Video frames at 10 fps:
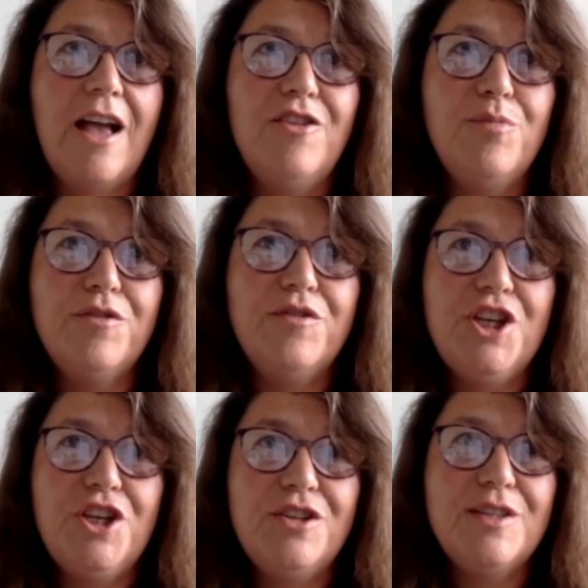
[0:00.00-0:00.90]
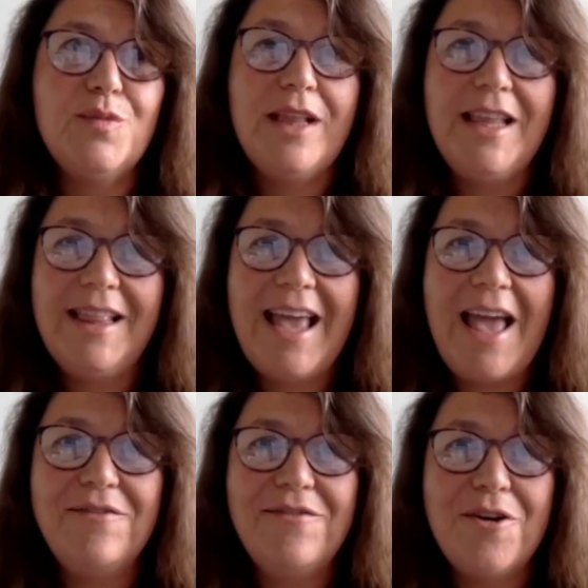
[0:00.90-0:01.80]
that a number of students willingly
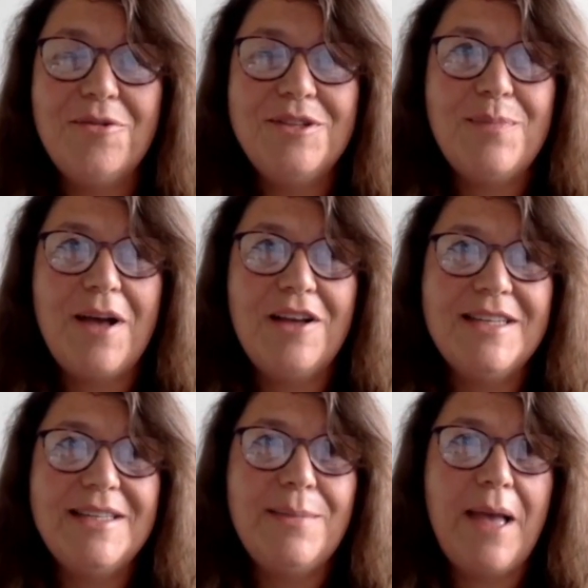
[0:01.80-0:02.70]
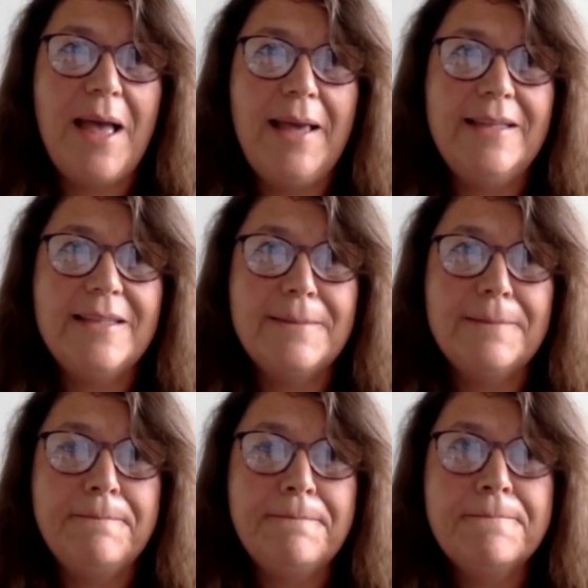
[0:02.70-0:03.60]
came forward to participate.
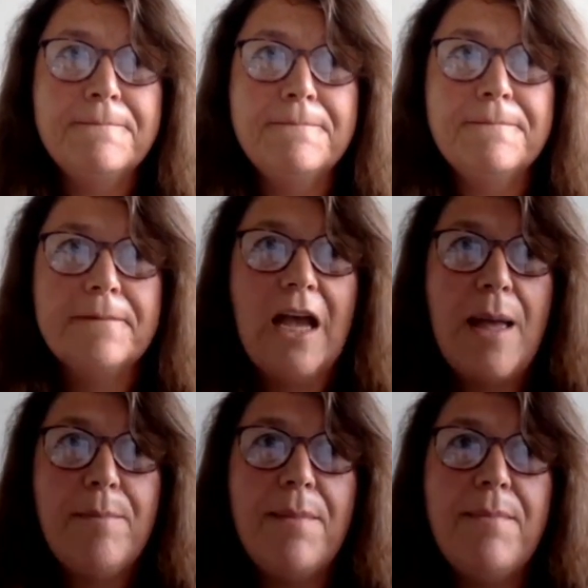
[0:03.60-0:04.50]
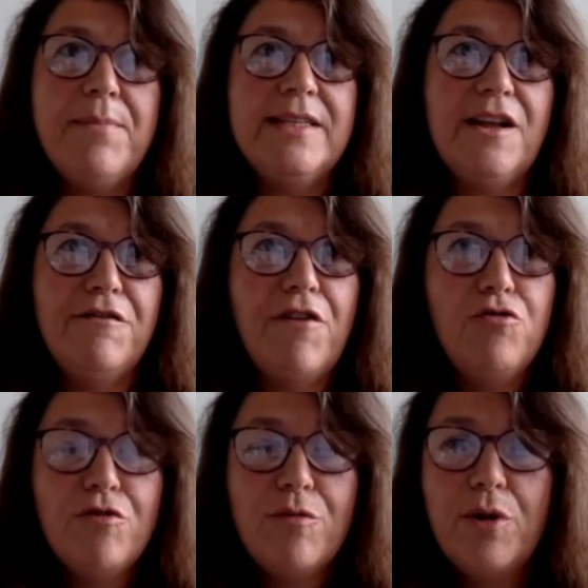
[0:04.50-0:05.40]
I made myself
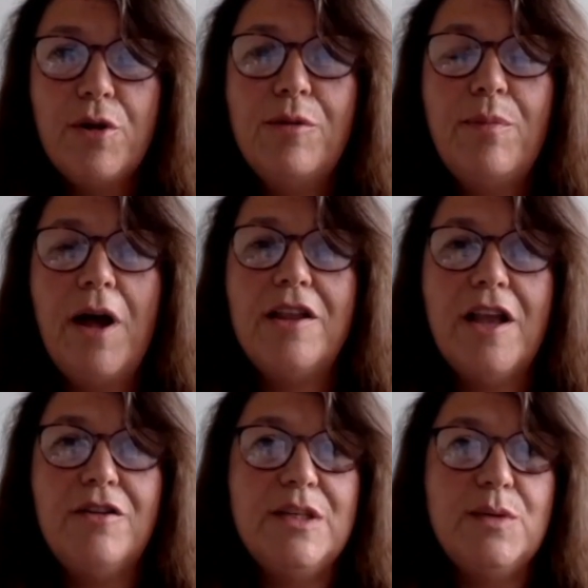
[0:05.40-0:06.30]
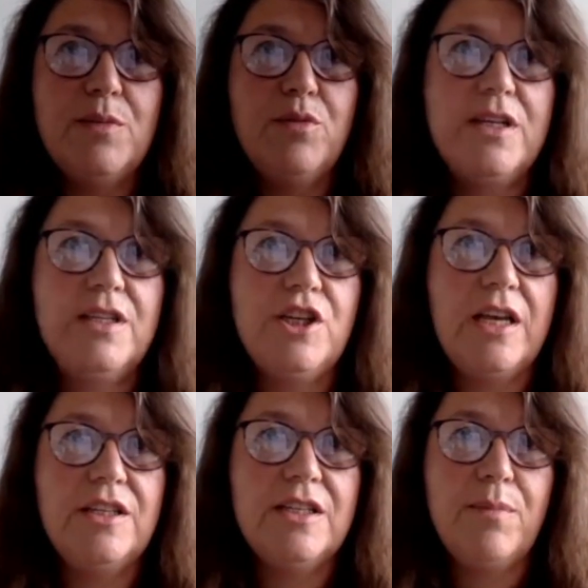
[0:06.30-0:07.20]
vulnerable, but I know this was
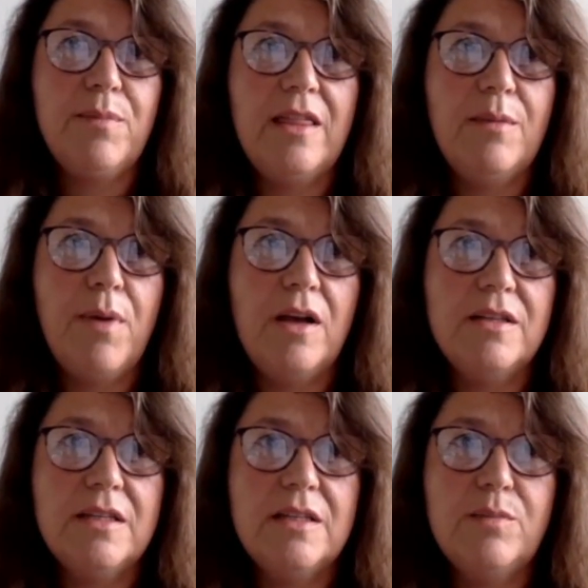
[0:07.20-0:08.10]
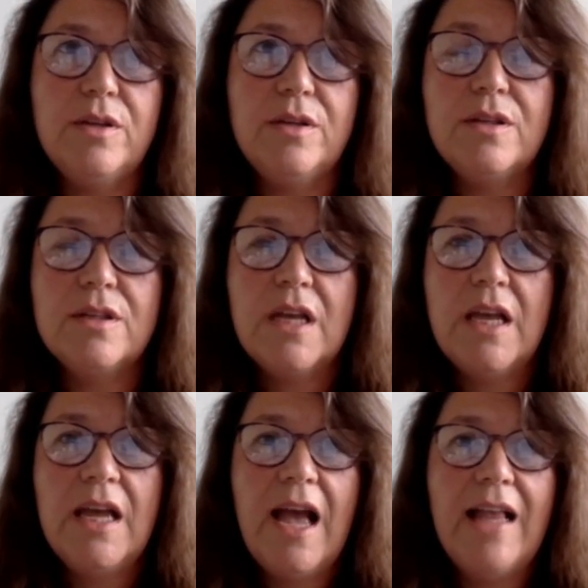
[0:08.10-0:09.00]
appreciated by the participants.
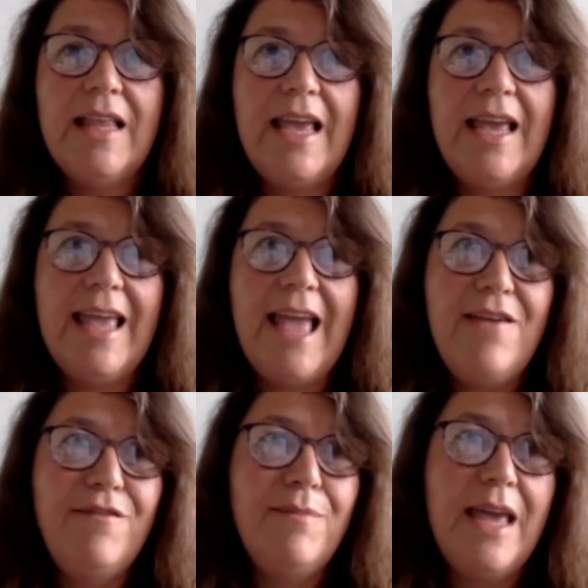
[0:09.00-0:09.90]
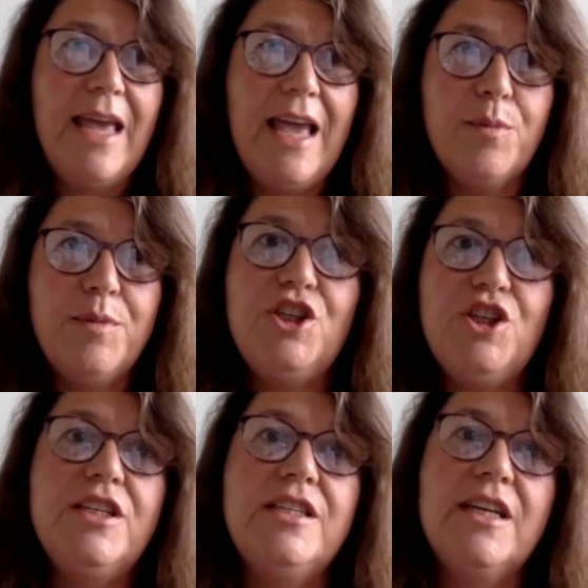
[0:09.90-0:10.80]
And it gave me an
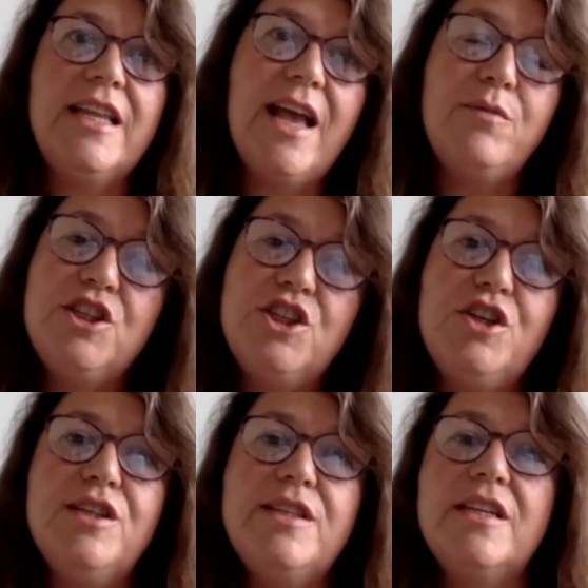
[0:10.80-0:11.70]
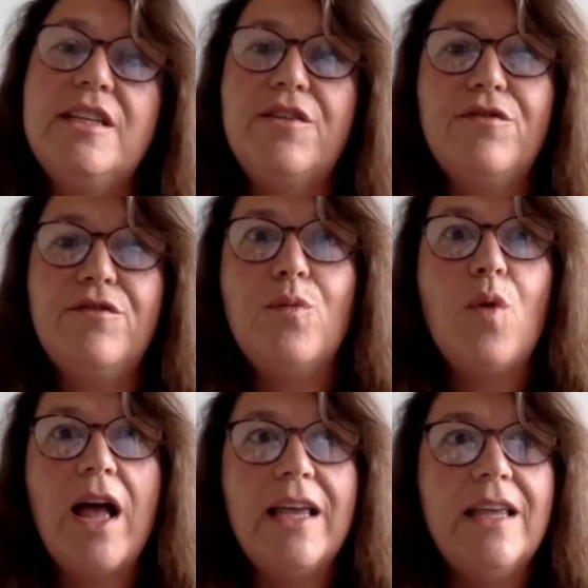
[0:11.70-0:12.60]
opportunity to connect with students in a different
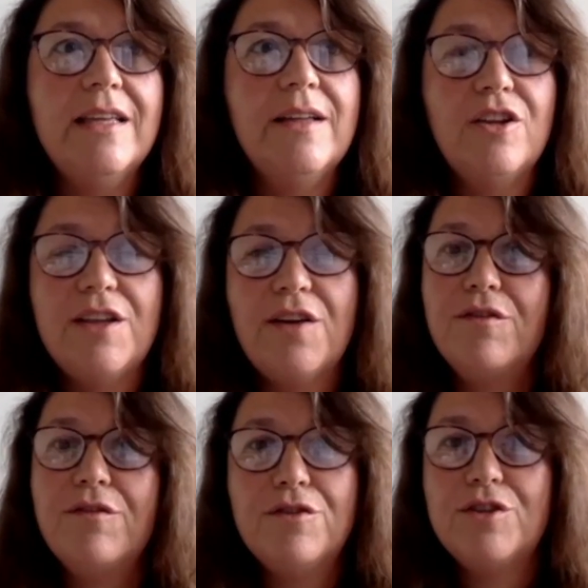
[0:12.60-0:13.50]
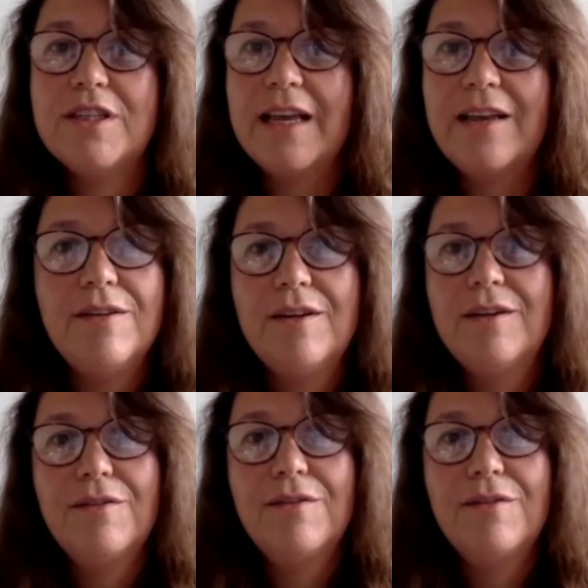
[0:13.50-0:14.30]
way, on a different footing